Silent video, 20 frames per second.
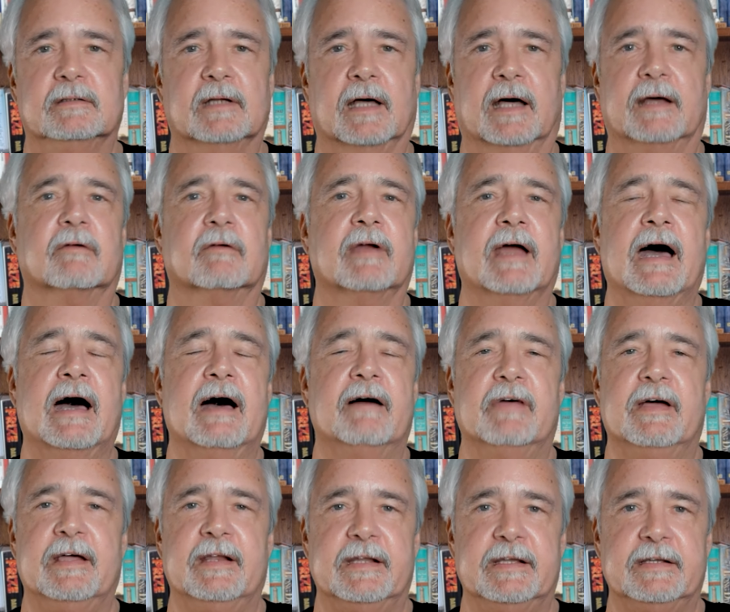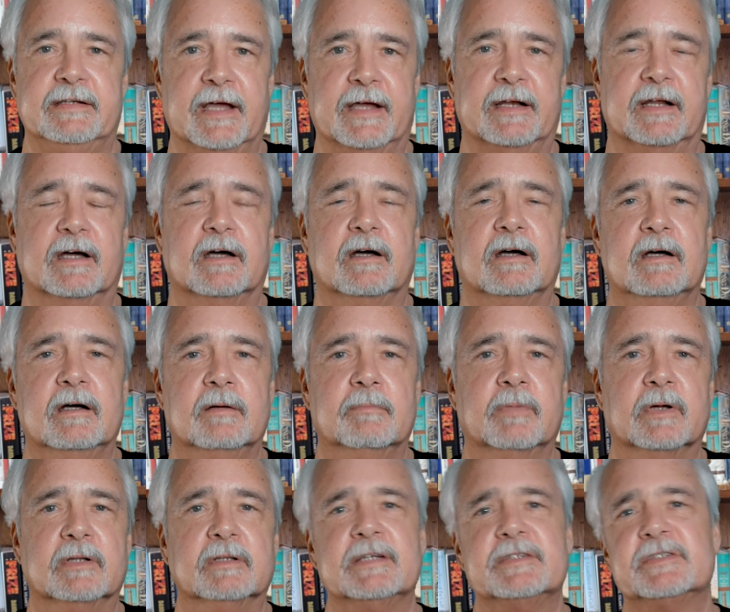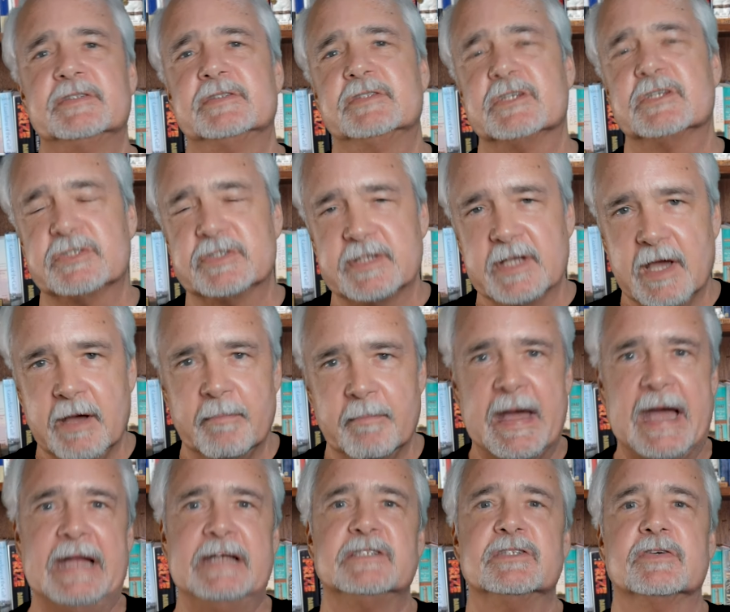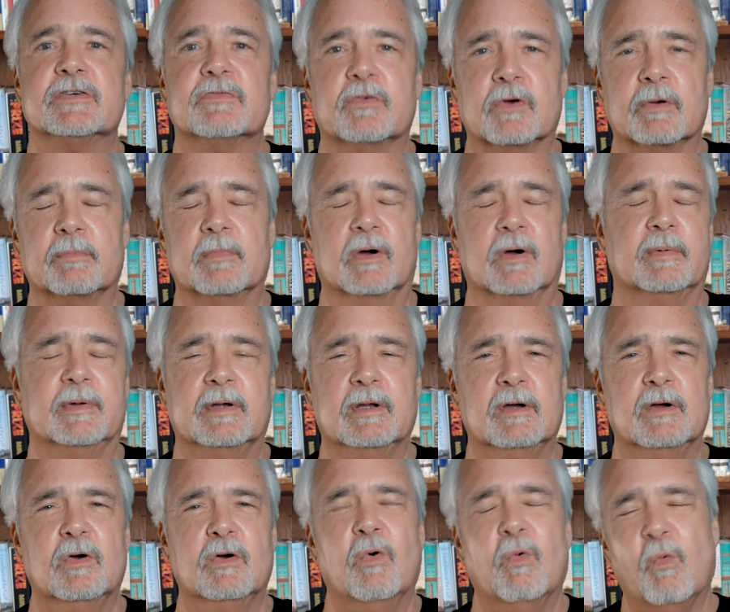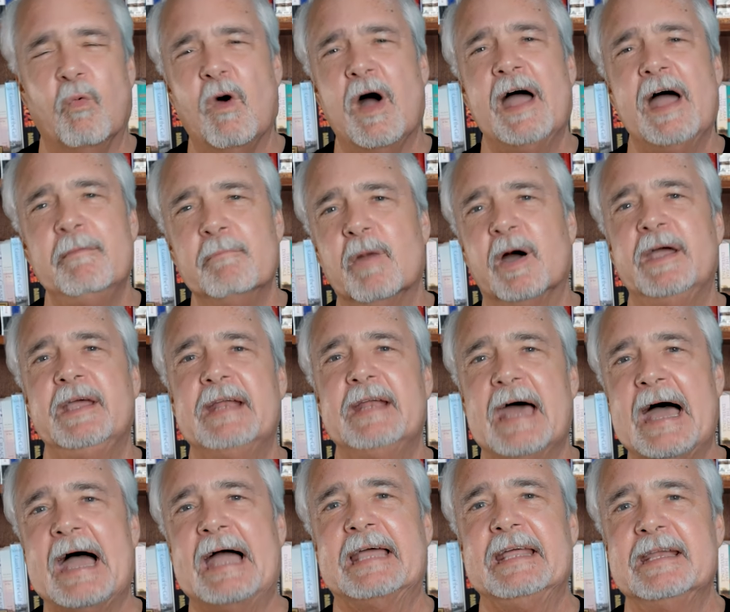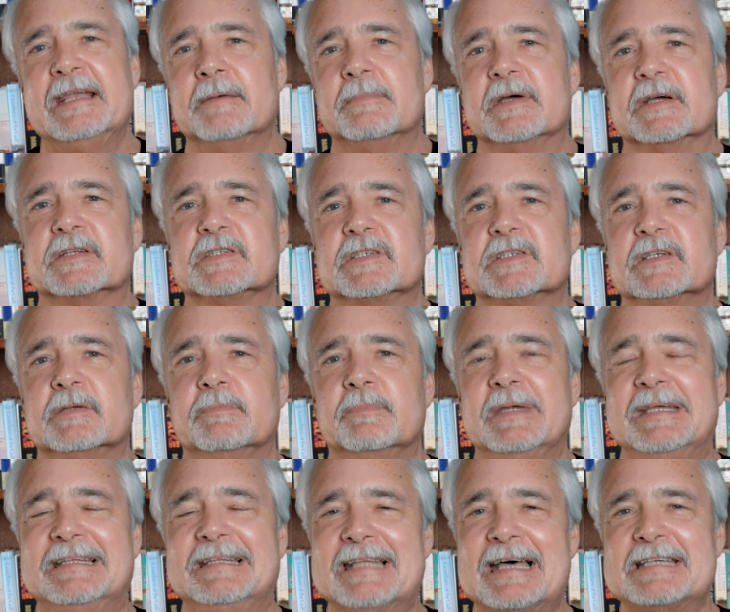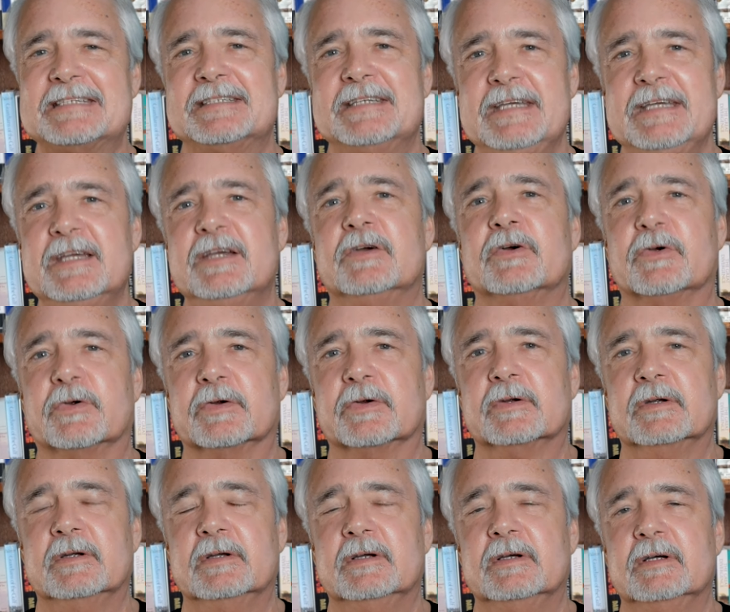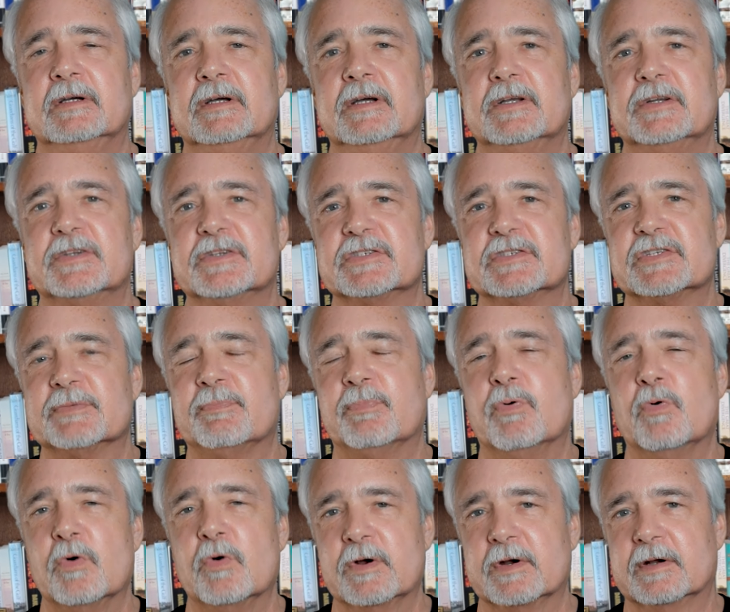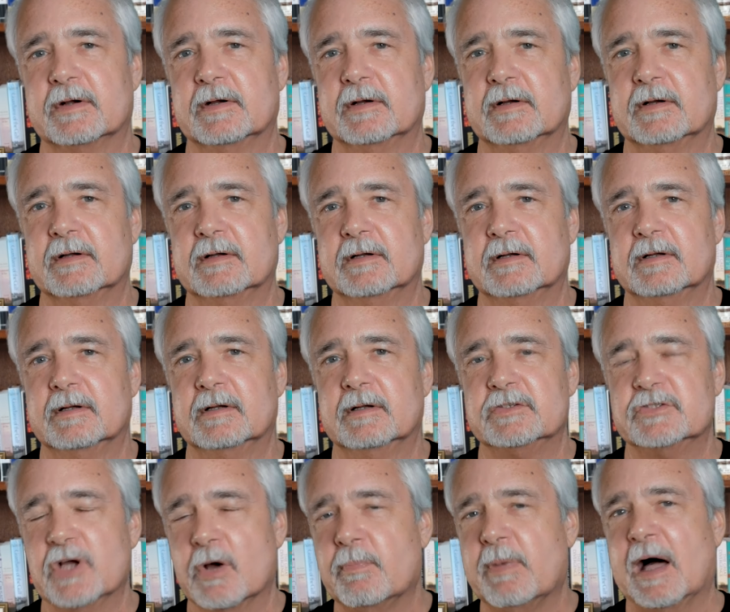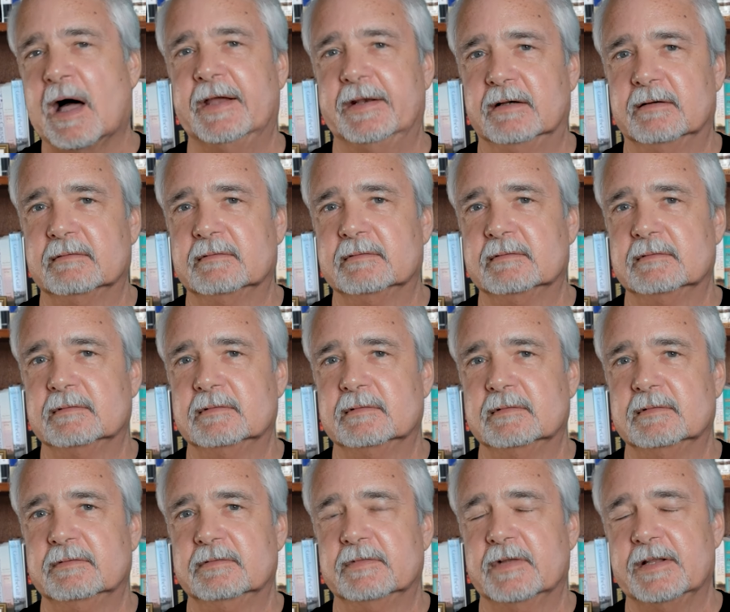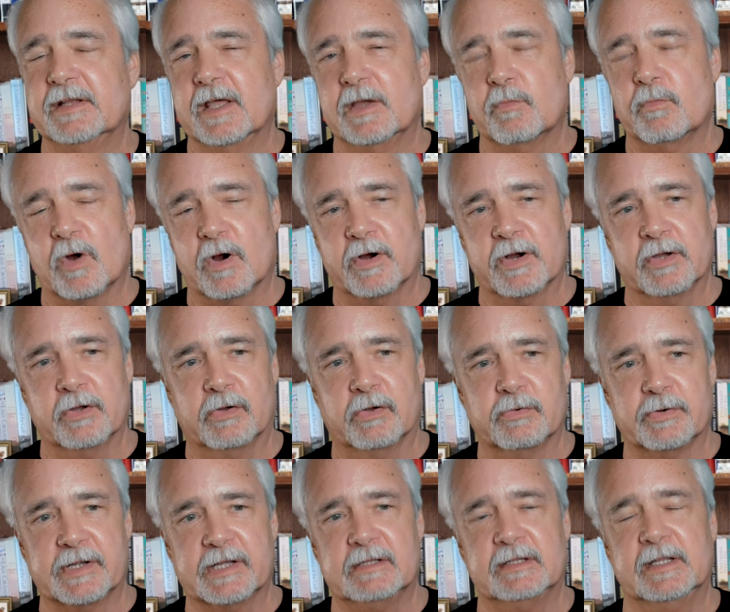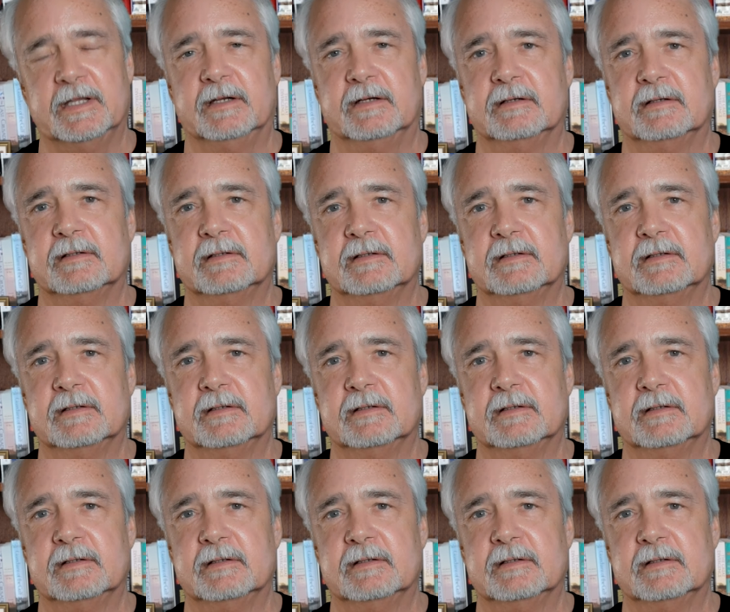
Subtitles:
I don't have any data. But let's just imagine for a moment. Why might academics be less eager to support Joe Biden than they were Hillary Clinton?